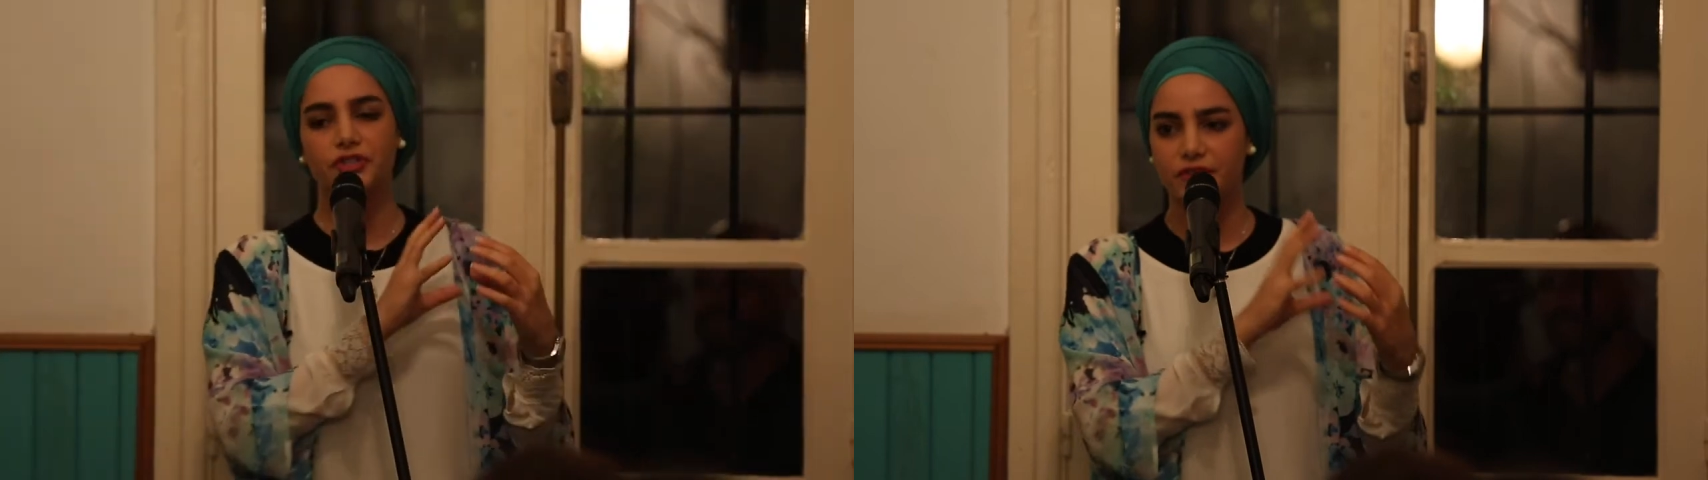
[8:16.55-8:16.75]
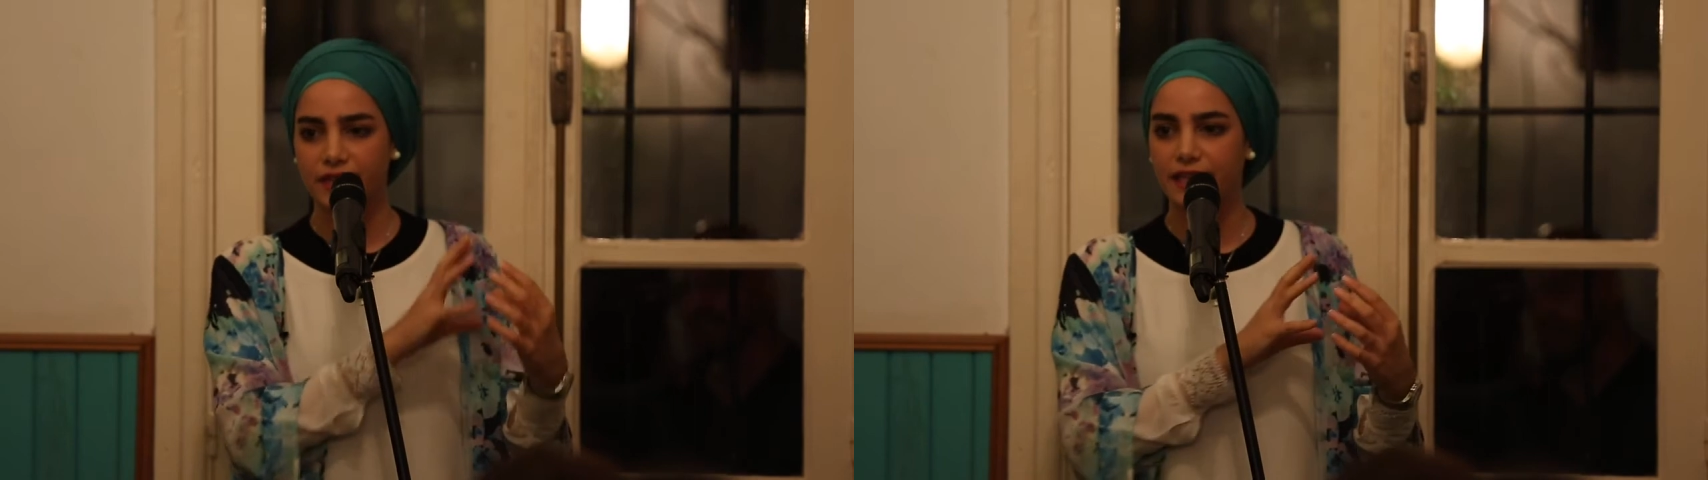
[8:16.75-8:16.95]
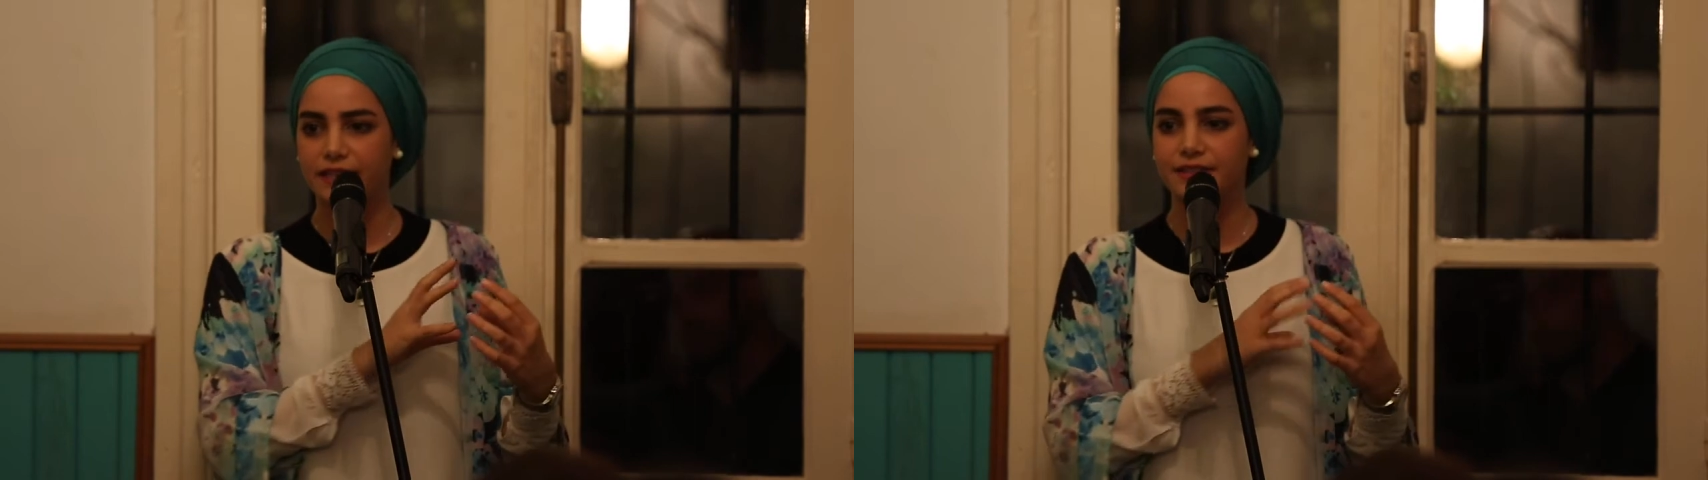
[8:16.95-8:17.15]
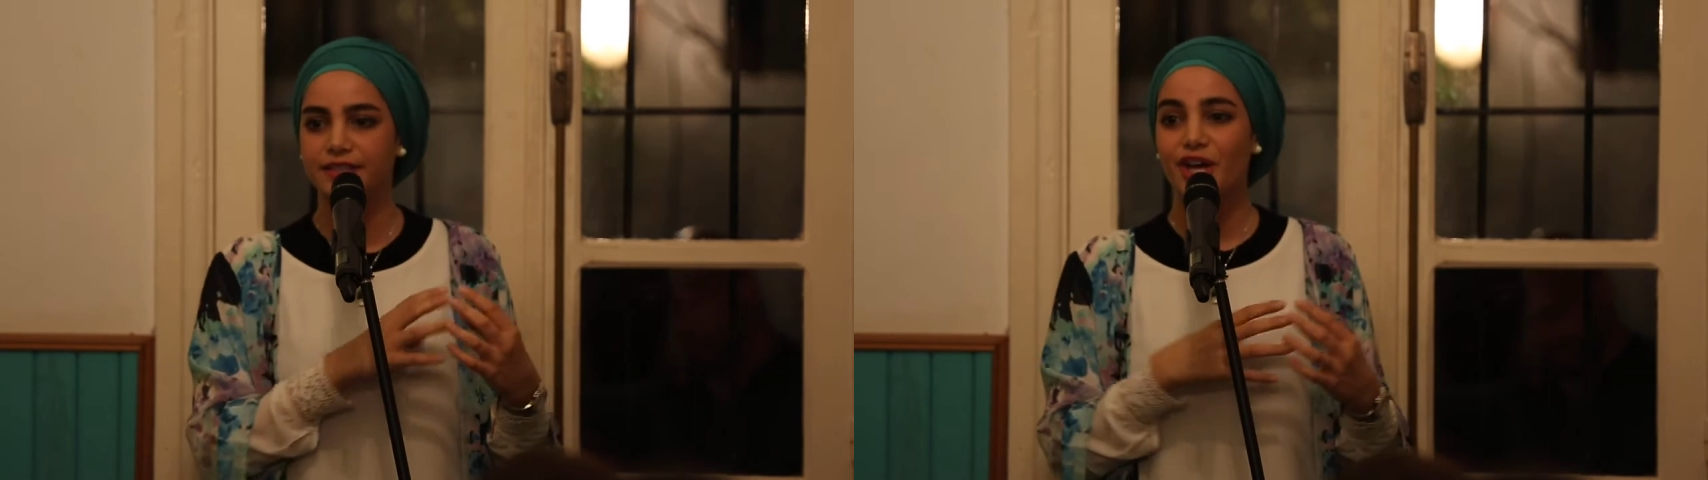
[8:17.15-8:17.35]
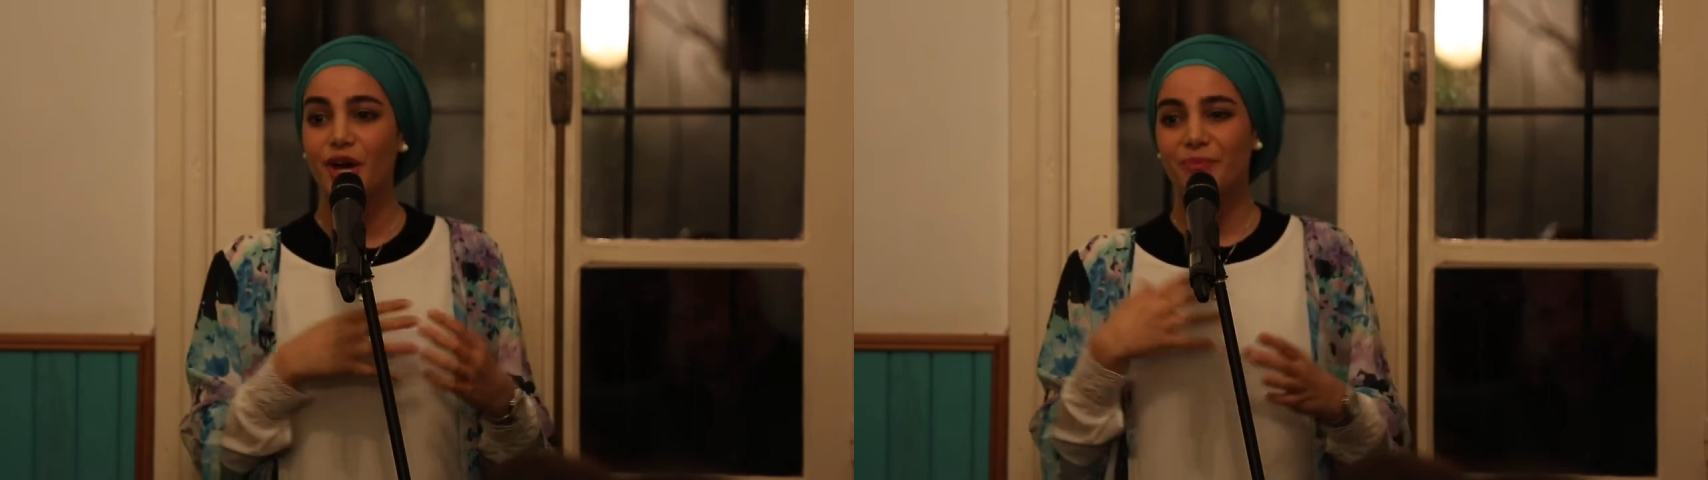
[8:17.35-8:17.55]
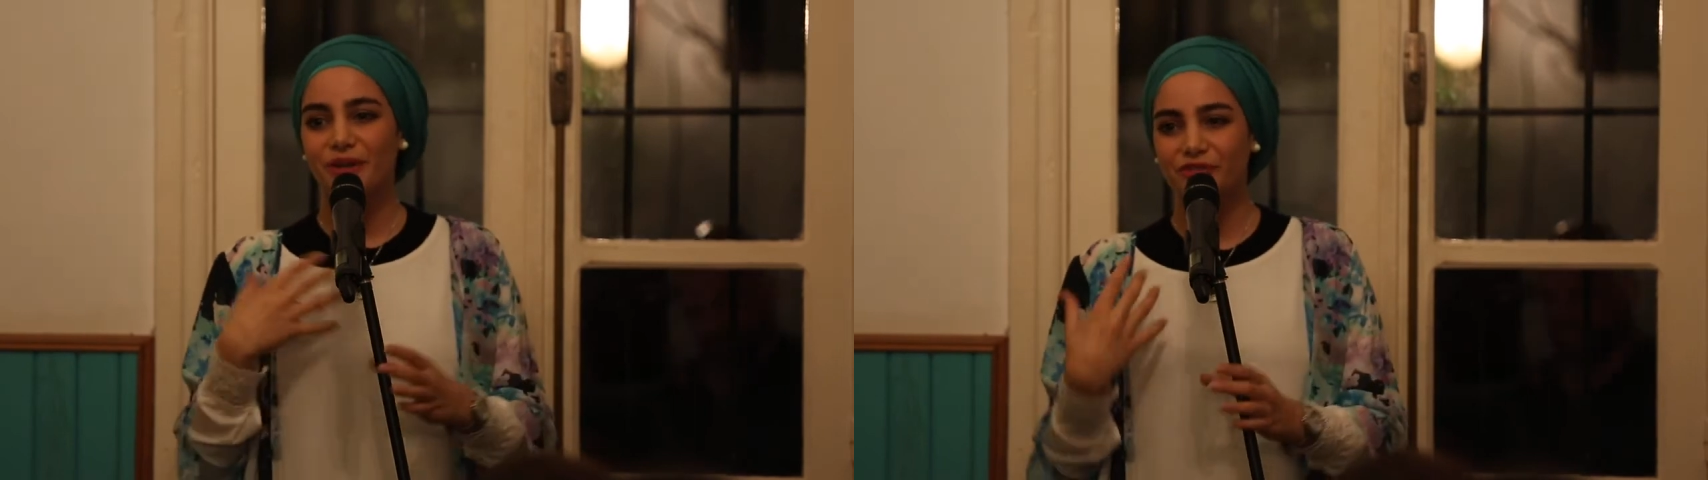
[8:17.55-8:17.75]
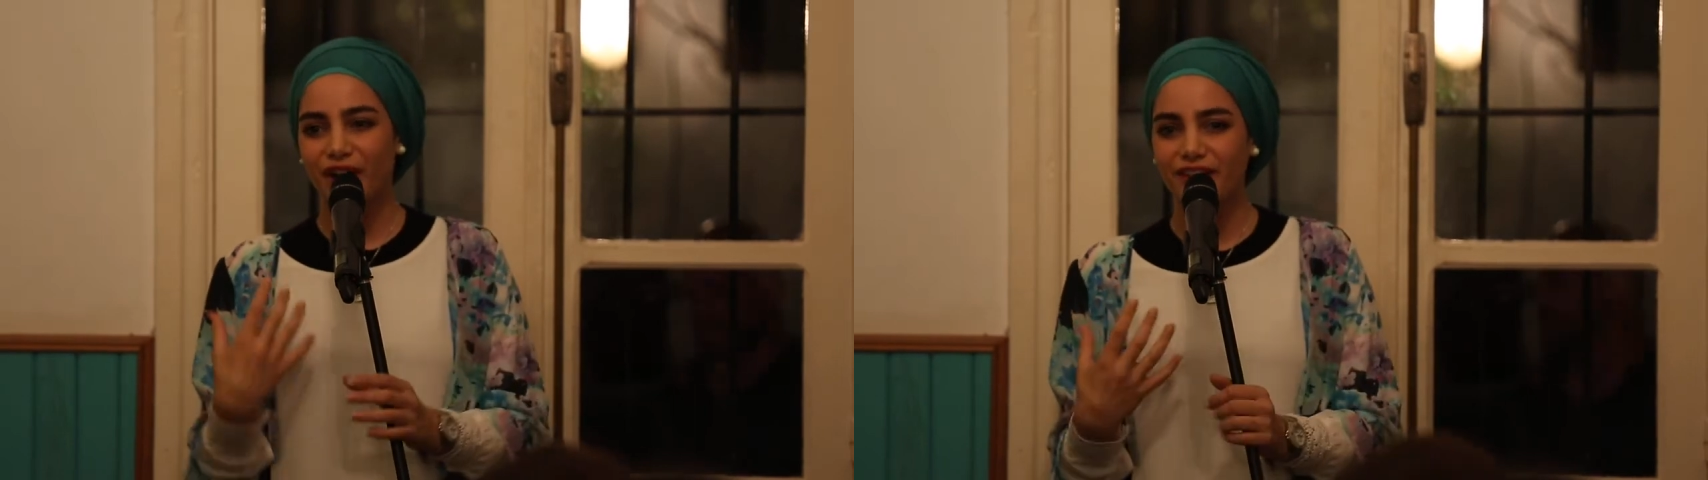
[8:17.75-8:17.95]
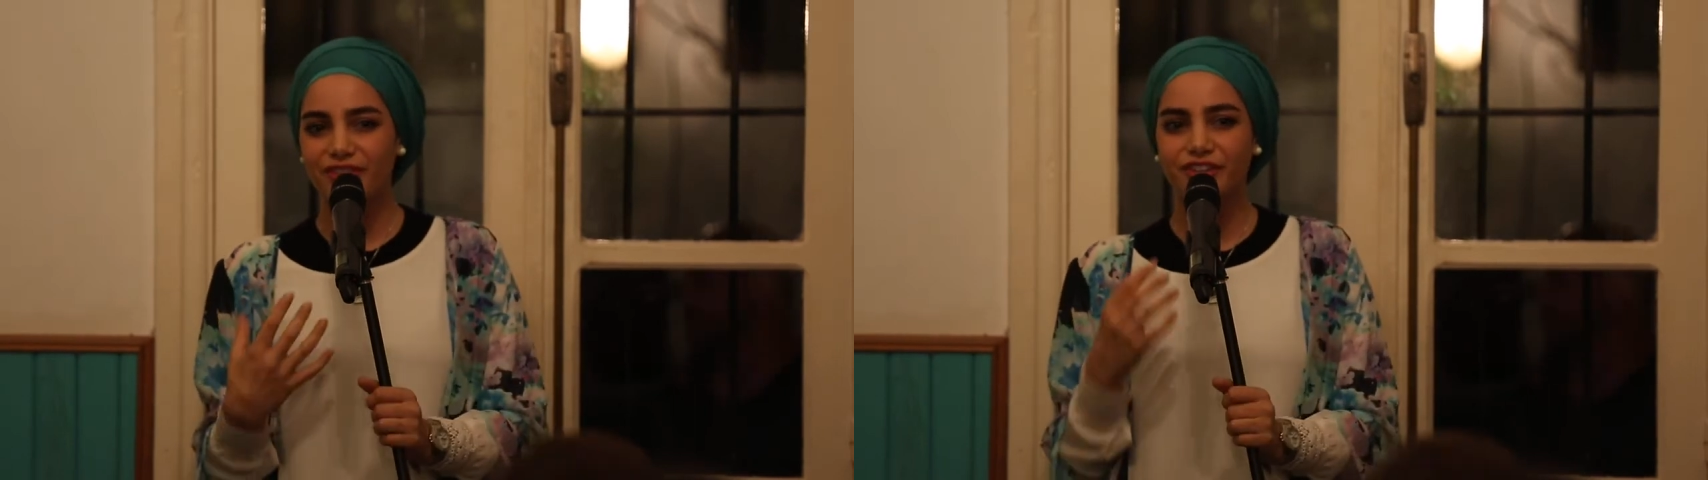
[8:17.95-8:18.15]
society, but
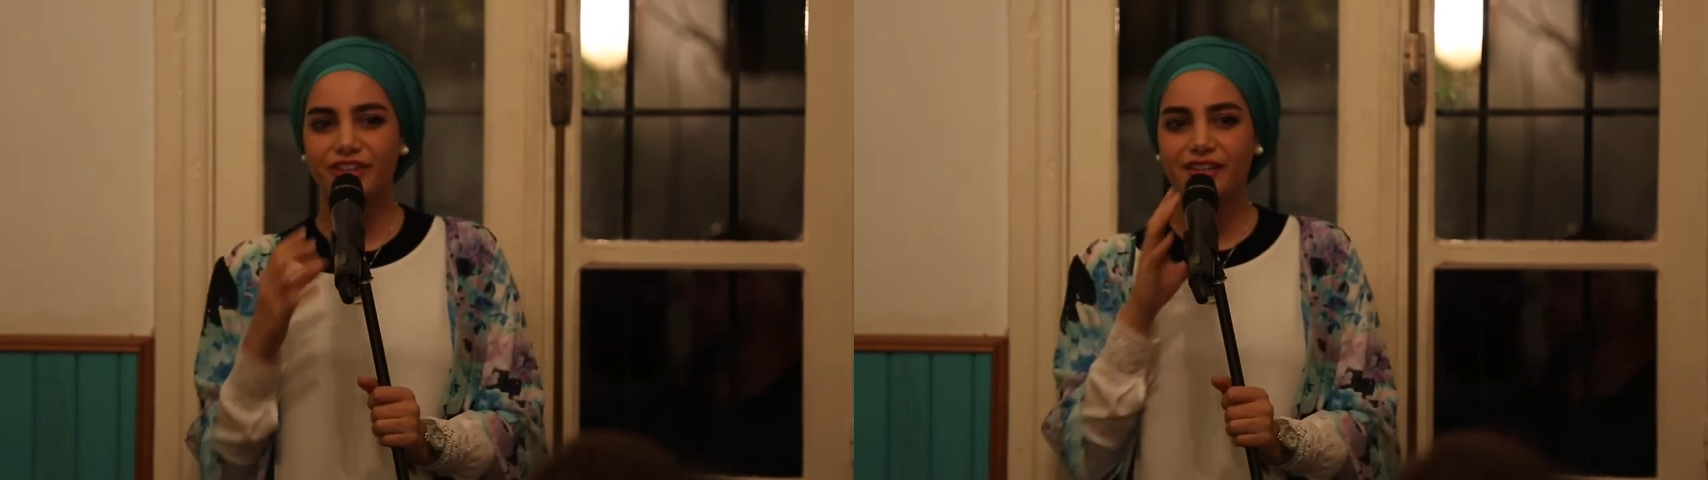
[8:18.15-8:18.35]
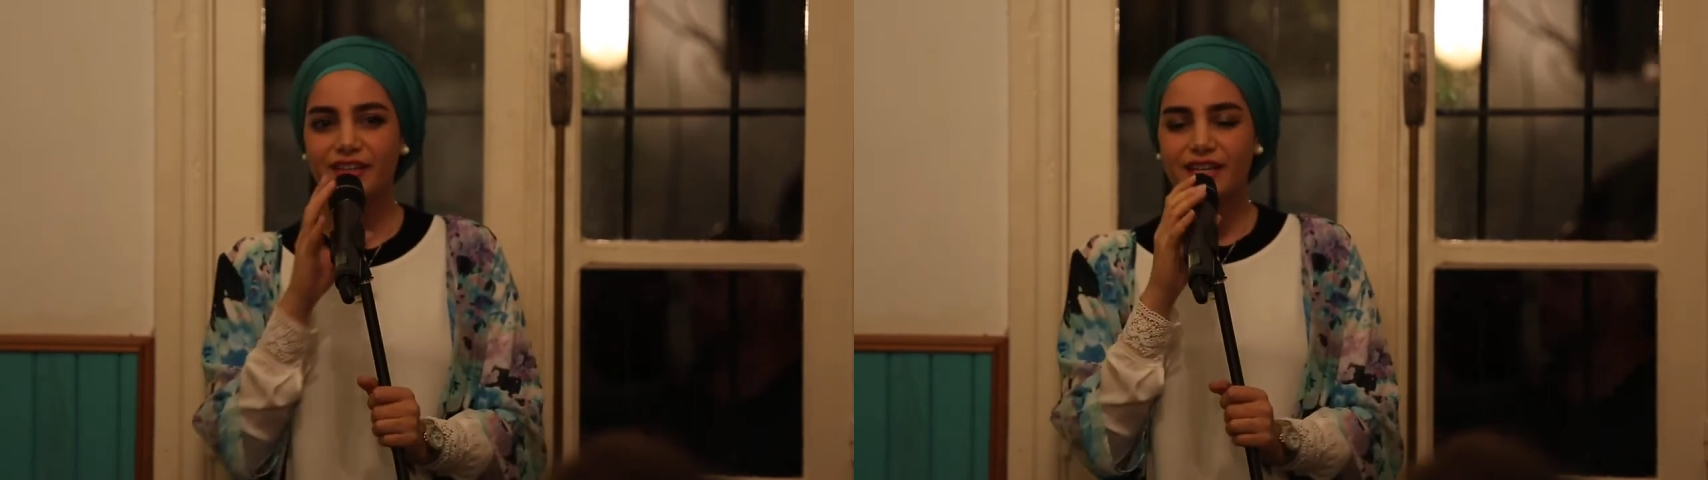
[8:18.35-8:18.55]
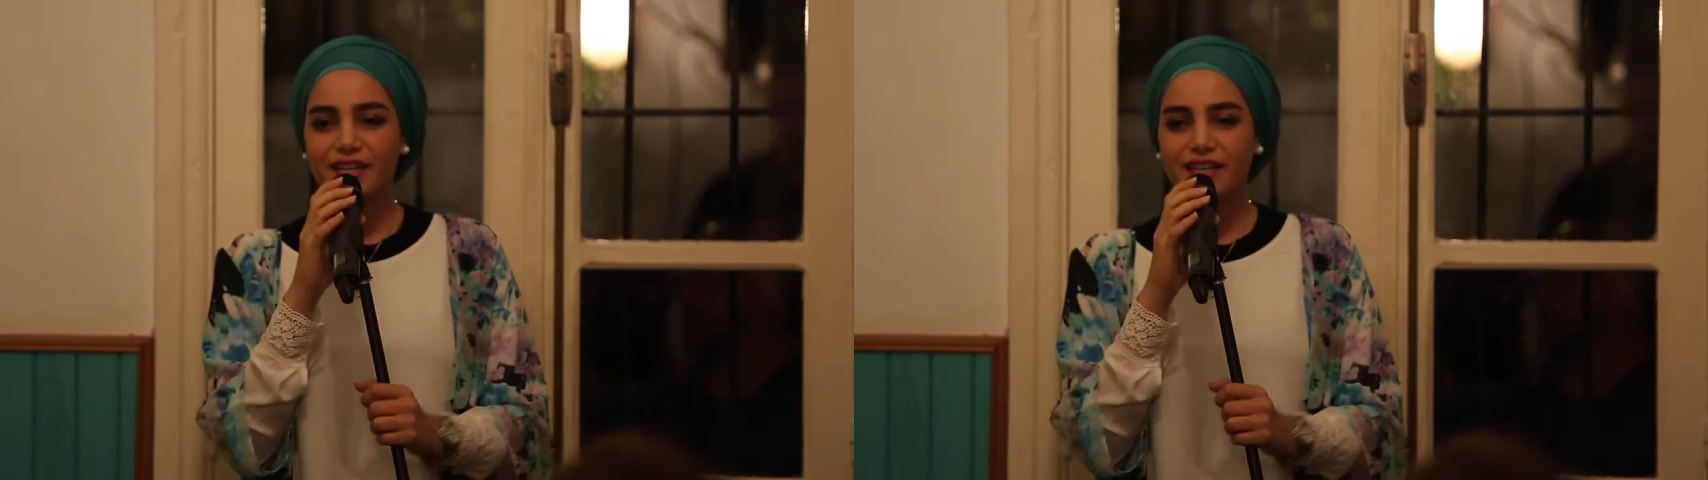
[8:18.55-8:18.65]
rather,